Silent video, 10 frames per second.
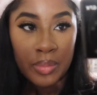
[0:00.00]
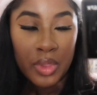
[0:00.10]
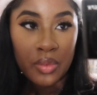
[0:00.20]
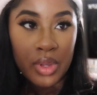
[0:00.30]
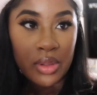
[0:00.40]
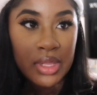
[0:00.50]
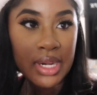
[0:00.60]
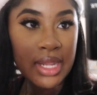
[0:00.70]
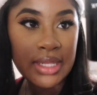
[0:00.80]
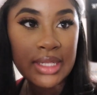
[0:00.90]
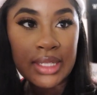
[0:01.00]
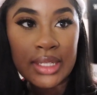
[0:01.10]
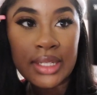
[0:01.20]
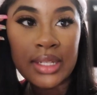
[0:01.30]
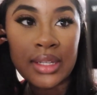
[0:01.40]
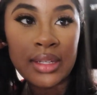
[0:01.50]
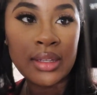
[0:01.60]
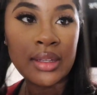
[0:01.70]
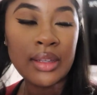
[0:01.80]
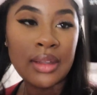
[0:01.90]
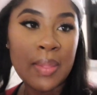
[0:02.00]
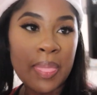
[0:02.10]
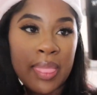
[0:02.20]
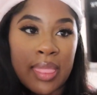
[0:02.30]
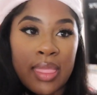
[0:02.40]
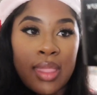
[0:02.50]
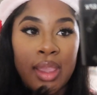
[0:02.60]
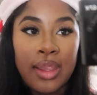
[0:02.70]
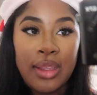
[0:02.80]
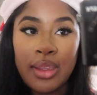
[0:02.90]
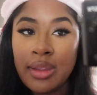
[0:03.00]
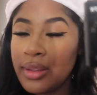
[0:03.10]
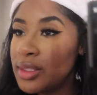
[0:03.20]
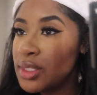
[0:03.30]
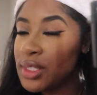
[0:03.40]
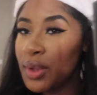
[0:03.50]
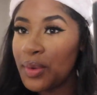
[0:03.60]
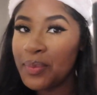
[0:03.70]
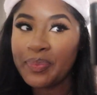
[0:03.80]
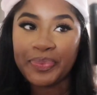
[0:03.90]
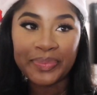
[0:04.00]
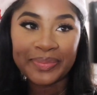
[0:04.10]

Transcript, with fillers: from the reel that I did. And yeah, so